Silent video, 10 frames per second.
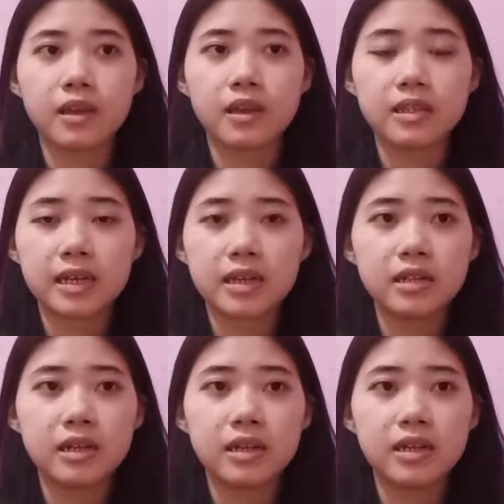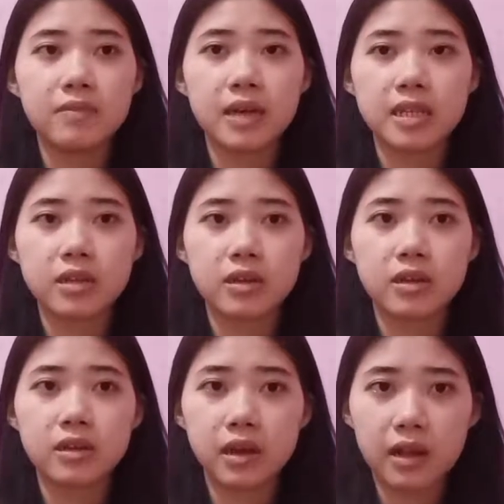Second, the leader must
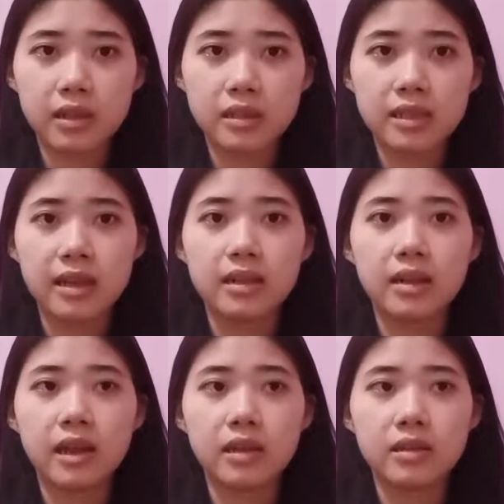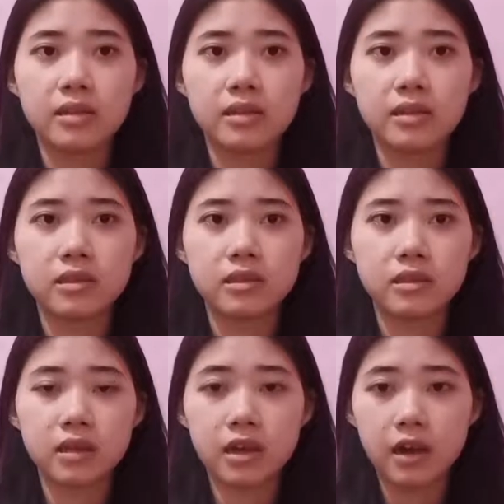understand and
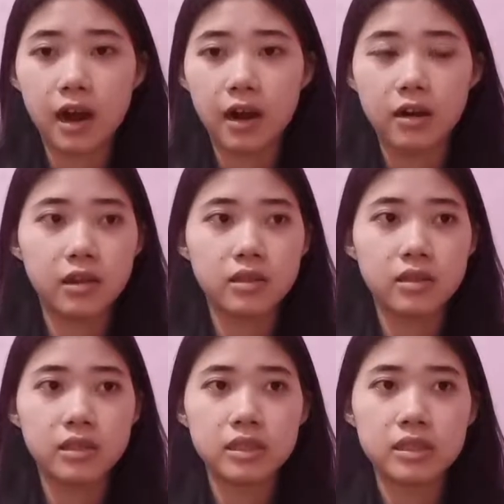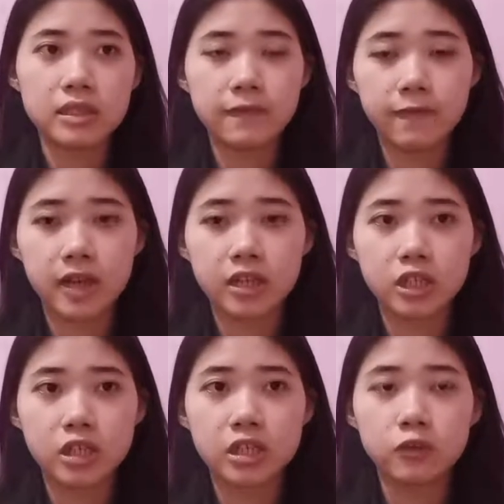the current
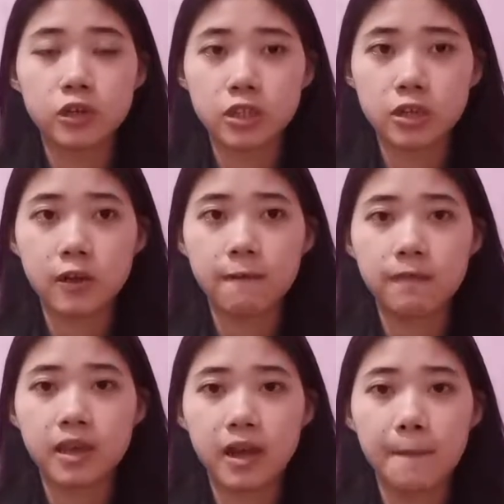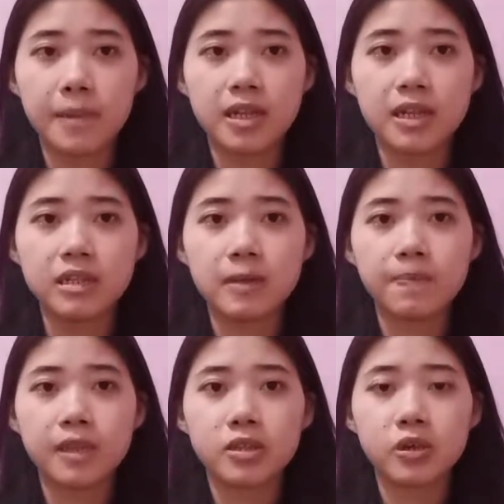financial situation of the companies
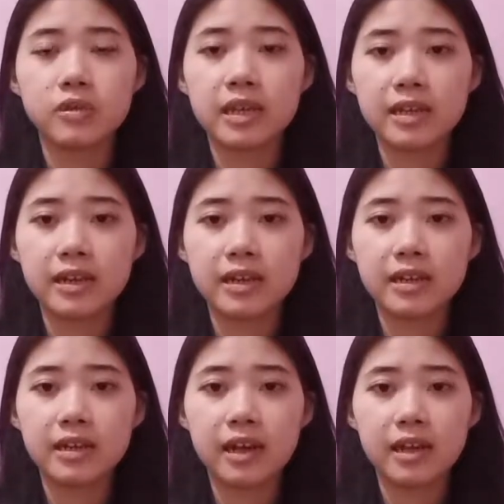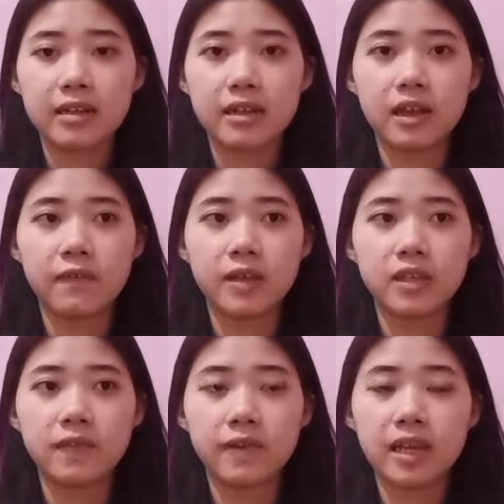so that the leader can
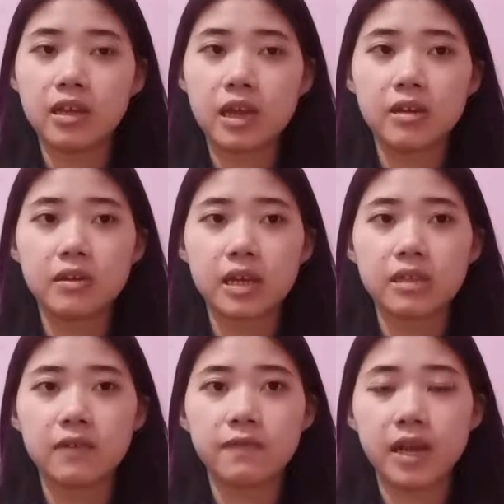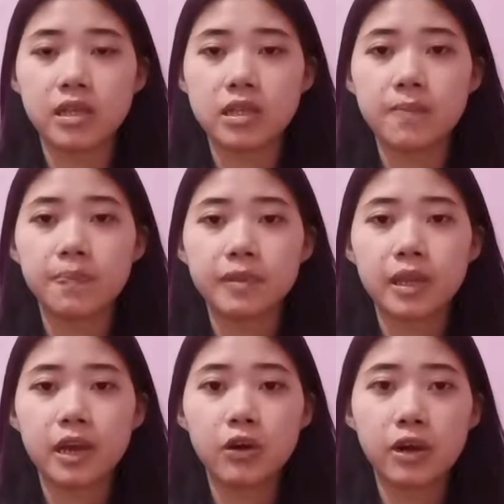effectively allocate the funds.
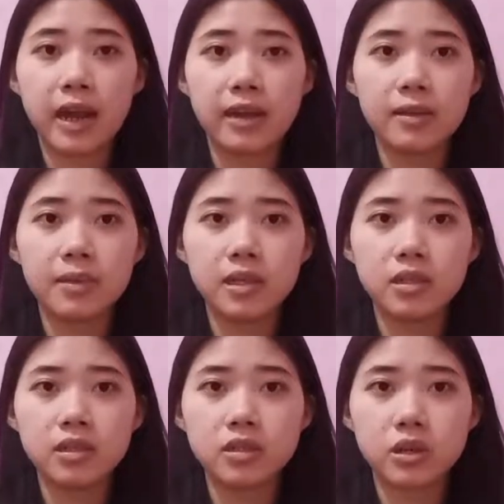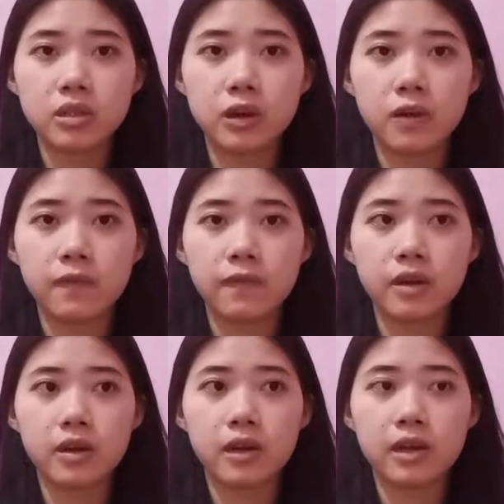A reliable source of
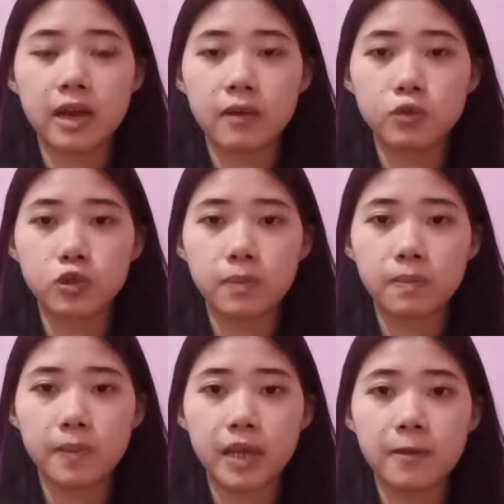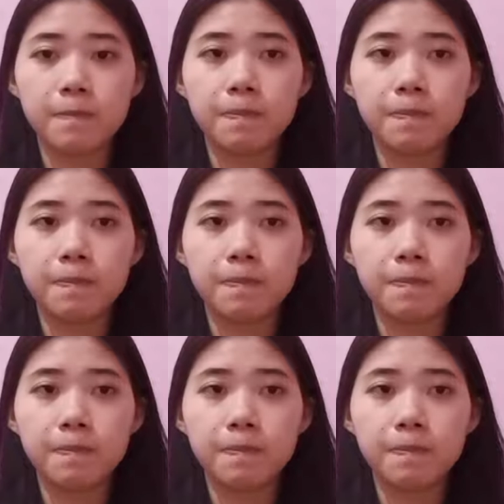income should be